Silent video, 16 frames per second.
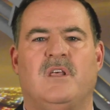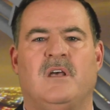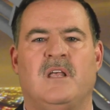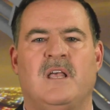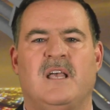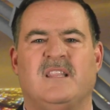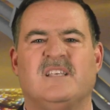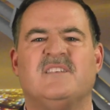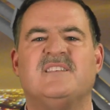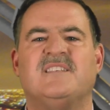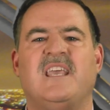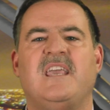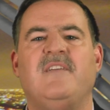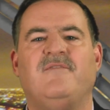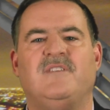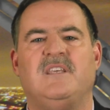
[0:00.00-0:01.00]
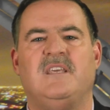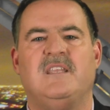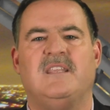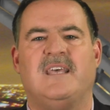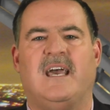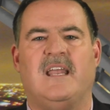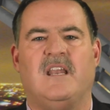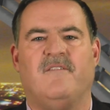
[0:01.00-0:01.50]
the, the safety
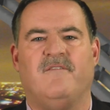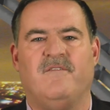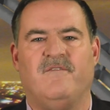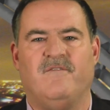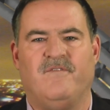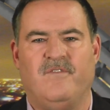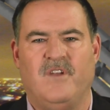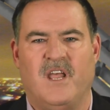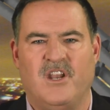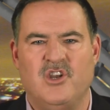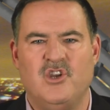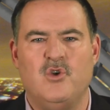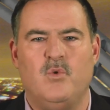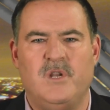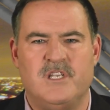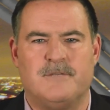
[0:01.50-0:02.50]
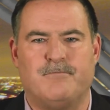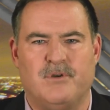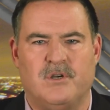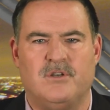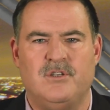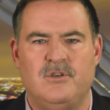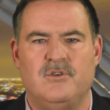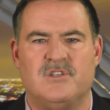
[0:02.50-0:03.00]
that annuities
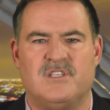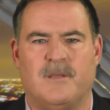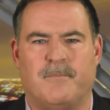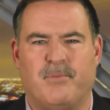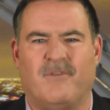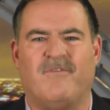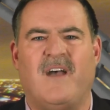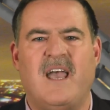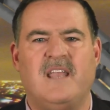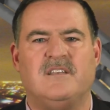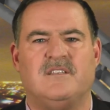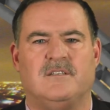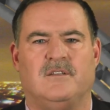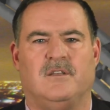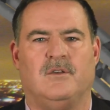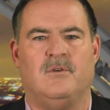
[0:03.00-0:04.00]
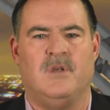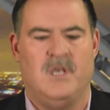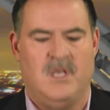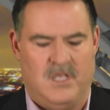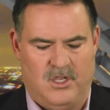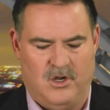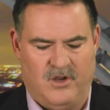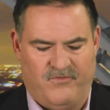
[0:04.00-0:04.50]
produce, that provide to you,
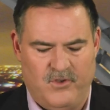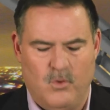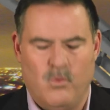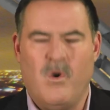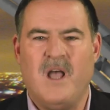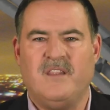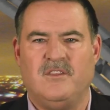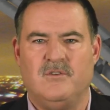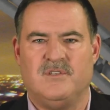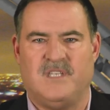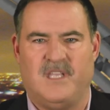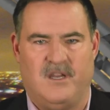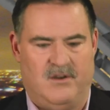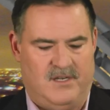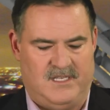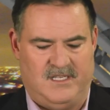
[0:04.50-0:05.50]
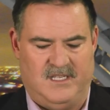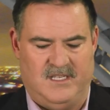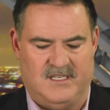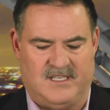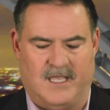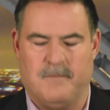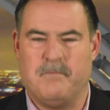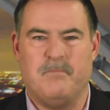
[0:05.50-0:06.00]
you know, if you want those
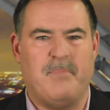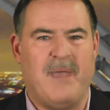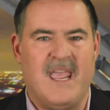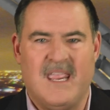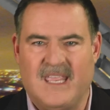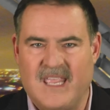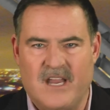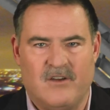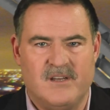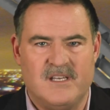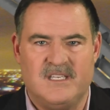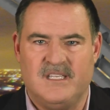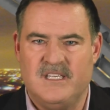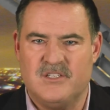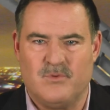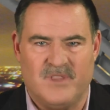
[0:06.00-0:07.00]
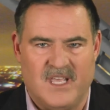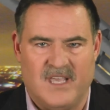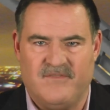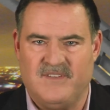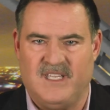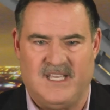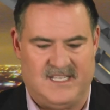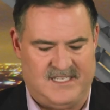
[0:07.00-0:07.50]
guarantees like bank guarantees with
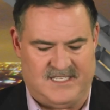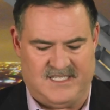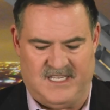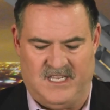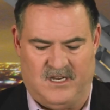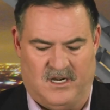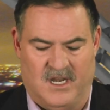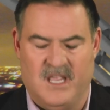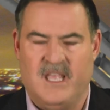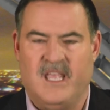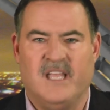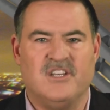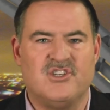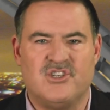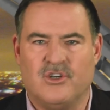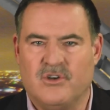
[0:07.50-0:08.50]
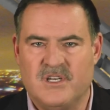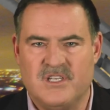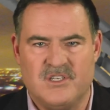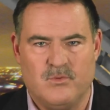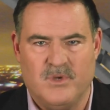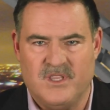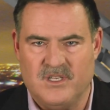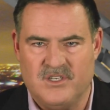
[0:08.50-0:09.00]
FDIC or
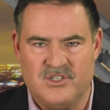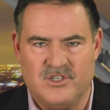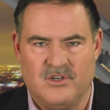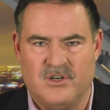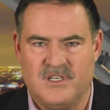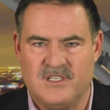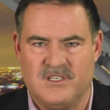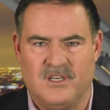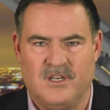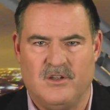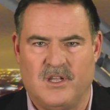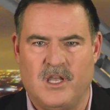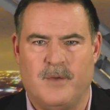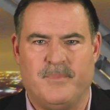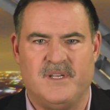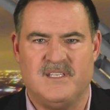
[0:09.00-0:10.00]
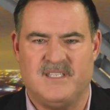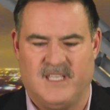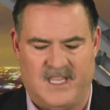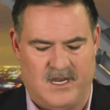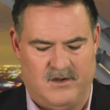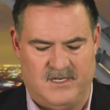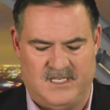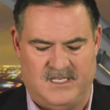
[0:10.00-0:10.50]
insurance with insurance you know, companies that
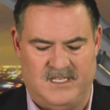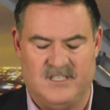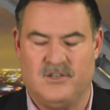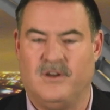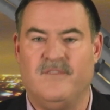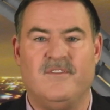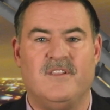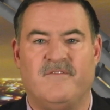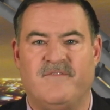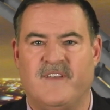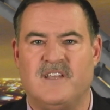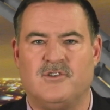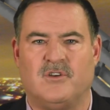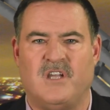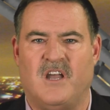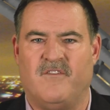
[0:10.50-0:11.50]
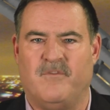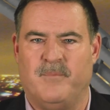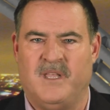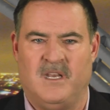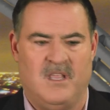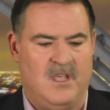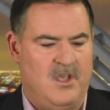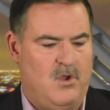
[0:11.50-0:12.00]
guarantees or even the federal
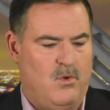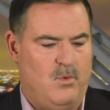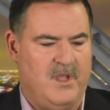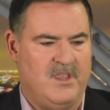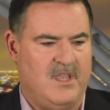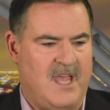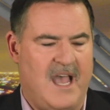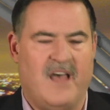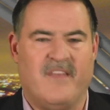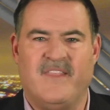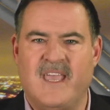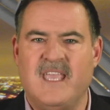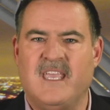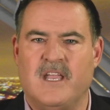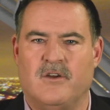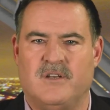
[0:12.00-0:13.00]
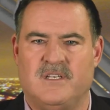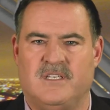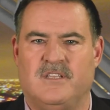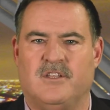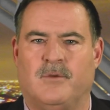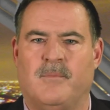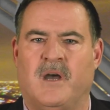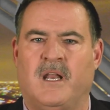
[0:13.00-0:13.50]
government with how they guarantee
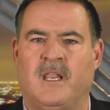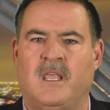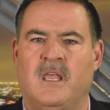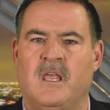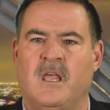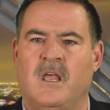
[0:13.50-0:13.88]
their money,